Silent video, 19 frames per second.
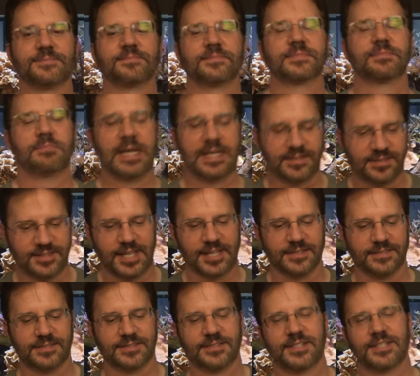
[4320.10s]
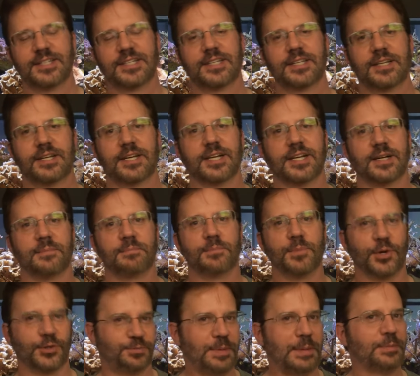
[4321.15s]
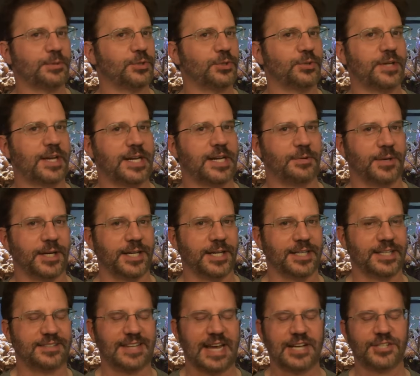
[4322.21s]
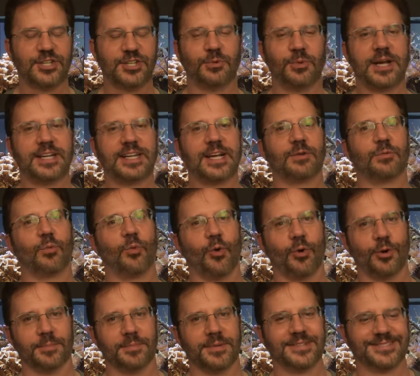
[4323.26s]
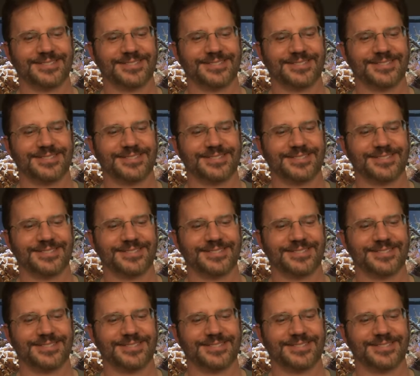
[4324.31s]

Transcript: Makes sense. Uh, most people do it anyway. It's actually a way to get warm